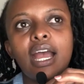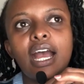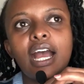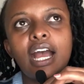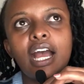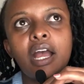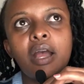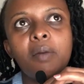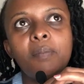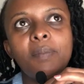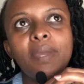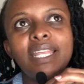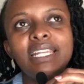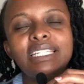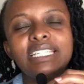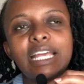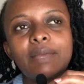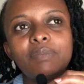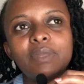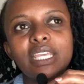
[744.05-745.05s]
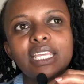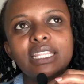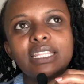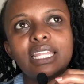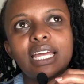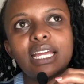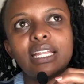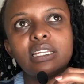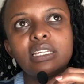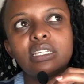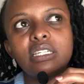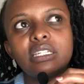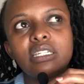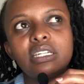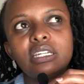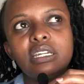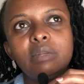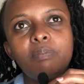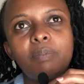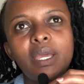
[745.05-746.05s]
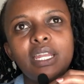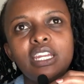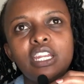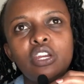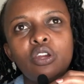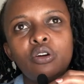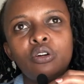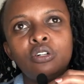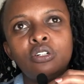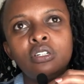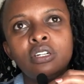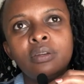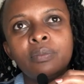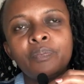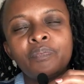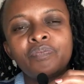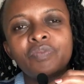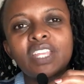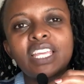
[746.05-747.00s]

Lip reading: and something that, depending on